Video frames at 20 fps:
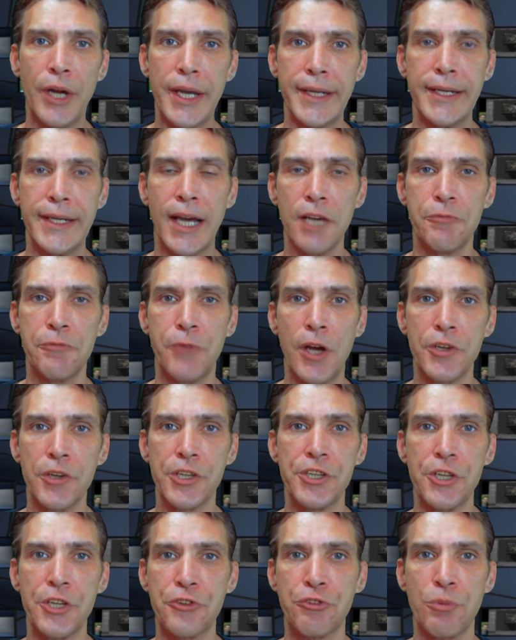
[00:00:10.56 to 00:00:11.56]
I found a
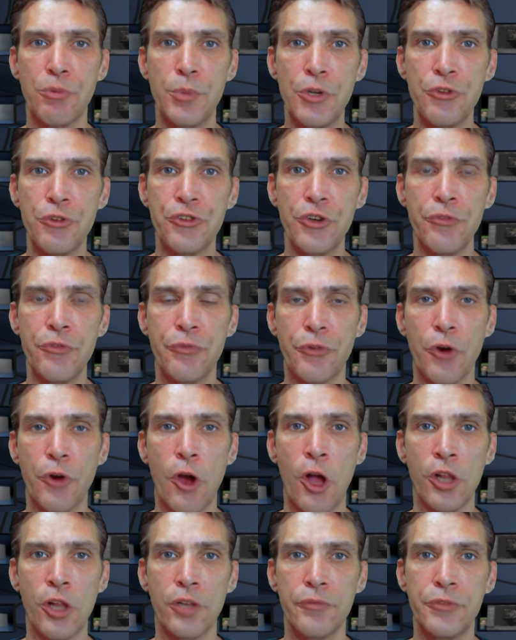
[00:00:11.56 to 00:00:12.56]
distribution for
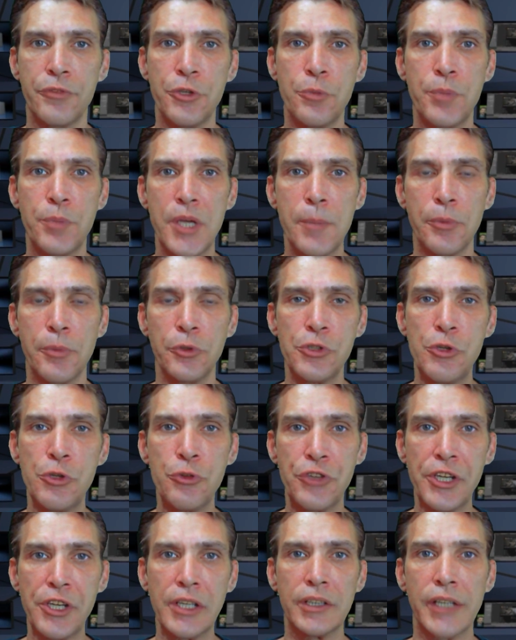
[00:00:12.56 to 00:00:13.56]
all of you people
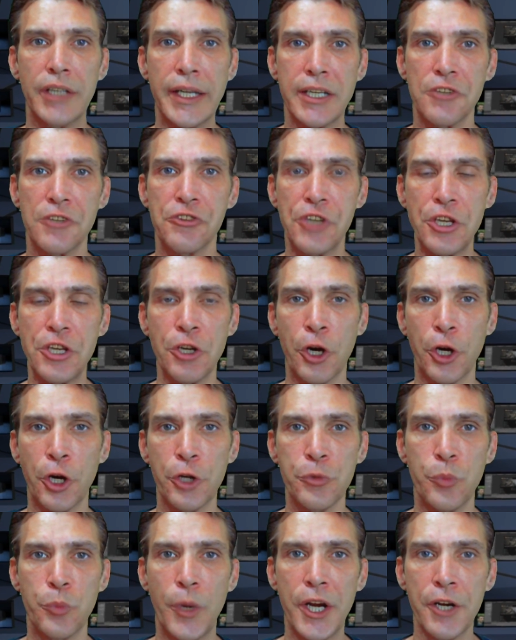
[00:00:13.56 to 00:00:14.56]
using legacy
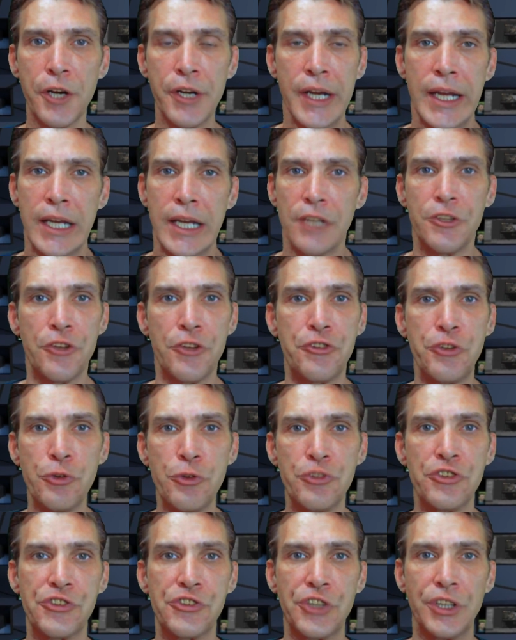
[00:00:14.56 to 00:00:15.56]
hardware. This
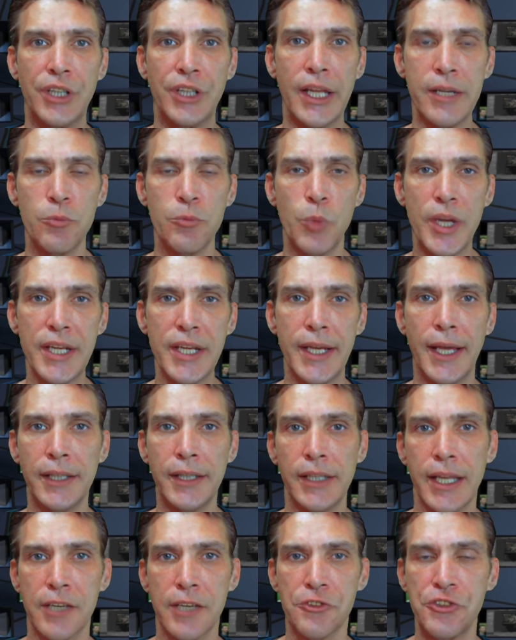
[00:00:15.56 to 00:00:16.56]
uses the lightweight
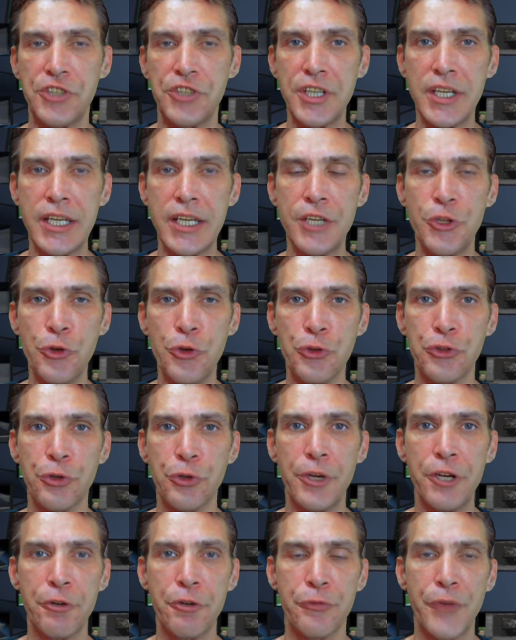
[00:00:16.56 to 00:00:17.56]
LXDE user
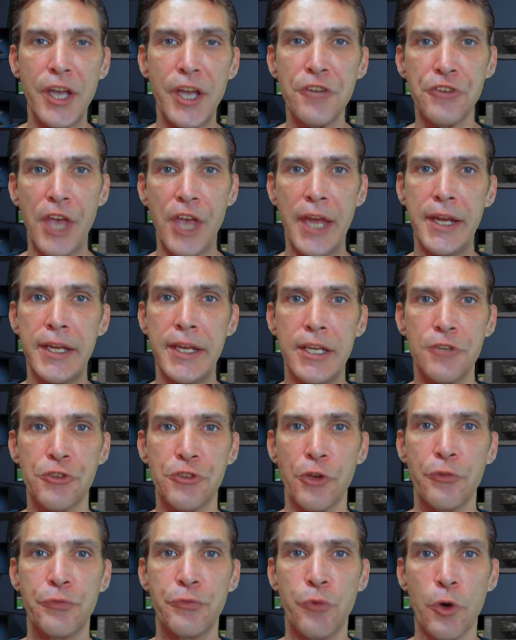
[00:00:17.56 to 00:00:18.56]
interface and it is a
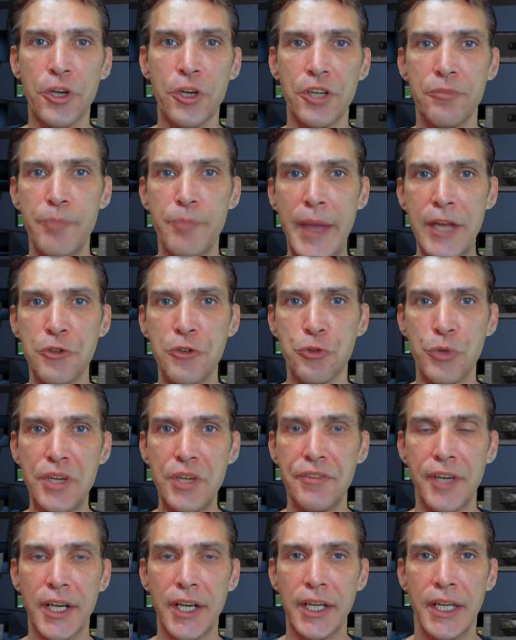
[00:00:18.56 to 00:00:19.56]
fork of
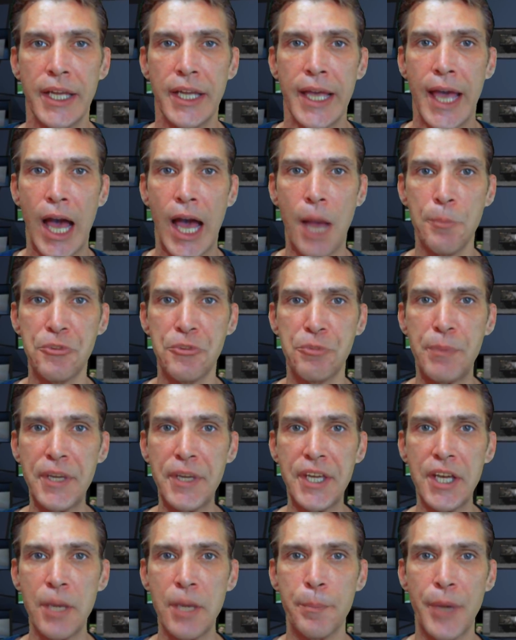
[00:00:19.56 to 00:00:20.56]
Mandriva. I'm
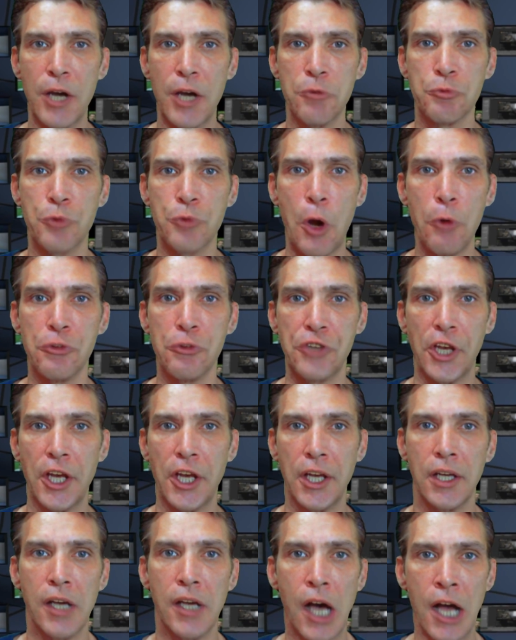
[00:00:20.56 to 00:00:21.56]
speaking about
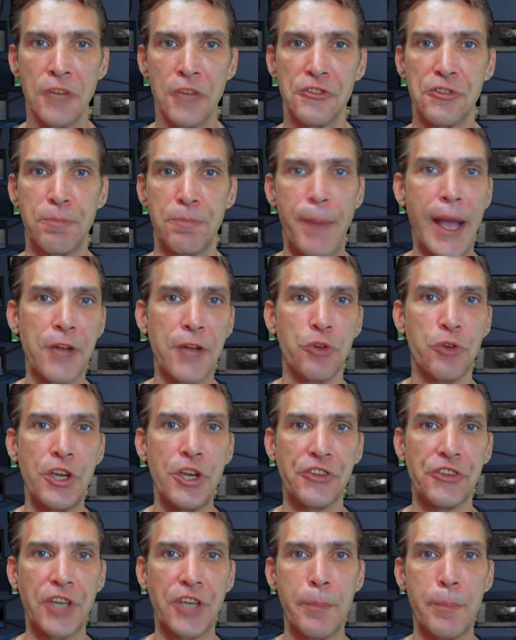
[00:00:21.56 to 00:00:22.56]
Rosa on
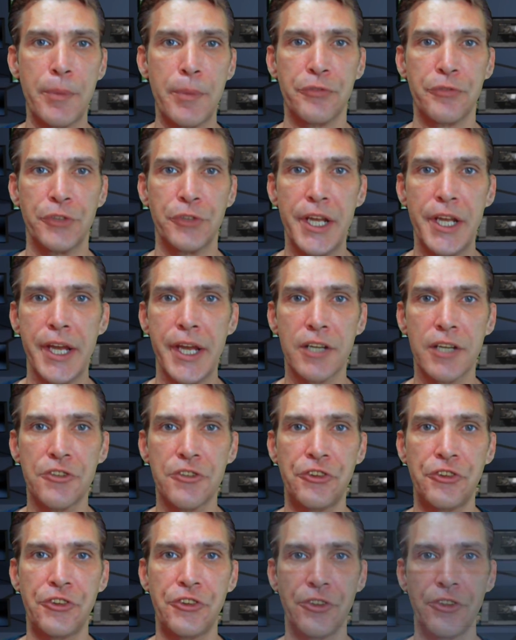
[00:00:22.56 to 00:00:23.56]
Spatry's Cup of
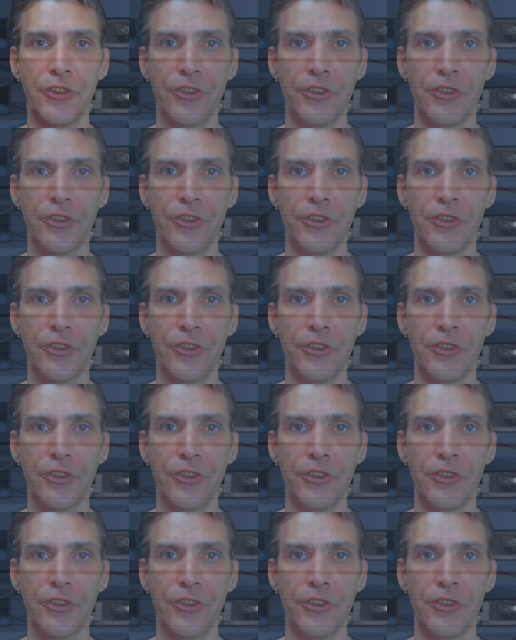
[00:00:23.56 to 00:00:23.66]
Linux.